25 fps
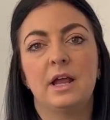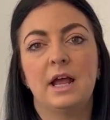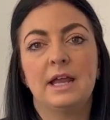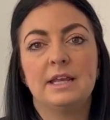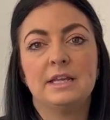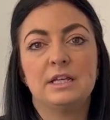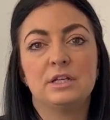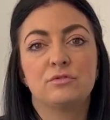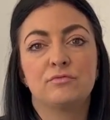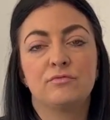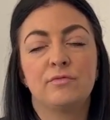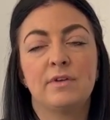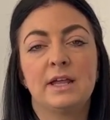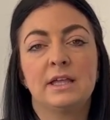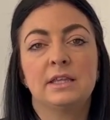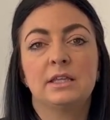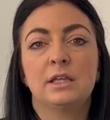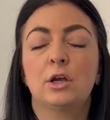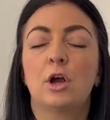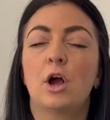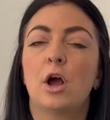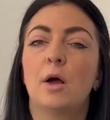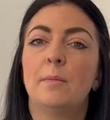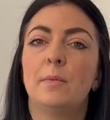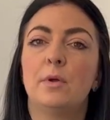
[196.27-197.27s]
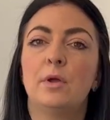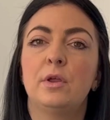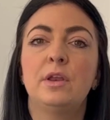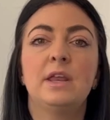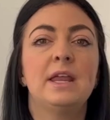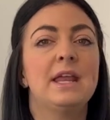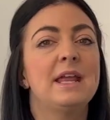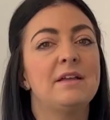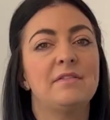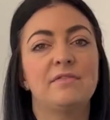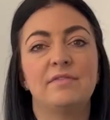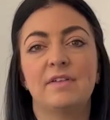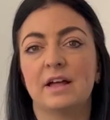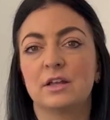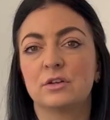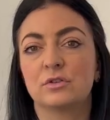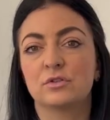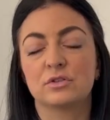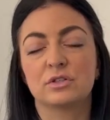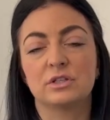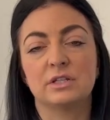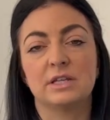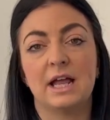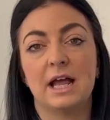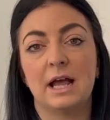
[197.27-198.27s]
and it's really common if that
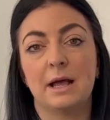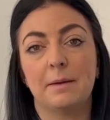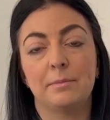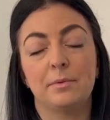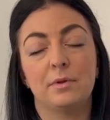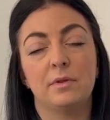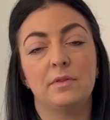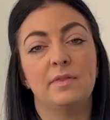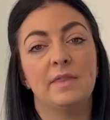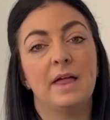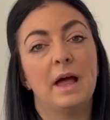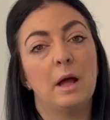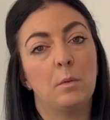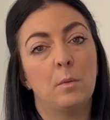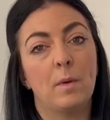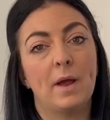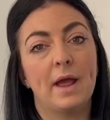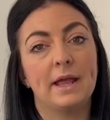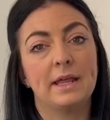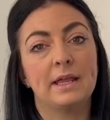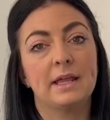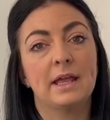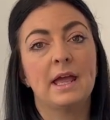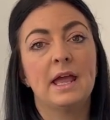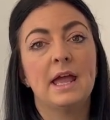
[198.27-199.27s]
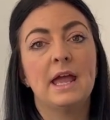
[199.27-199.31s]
doesn't happen that way.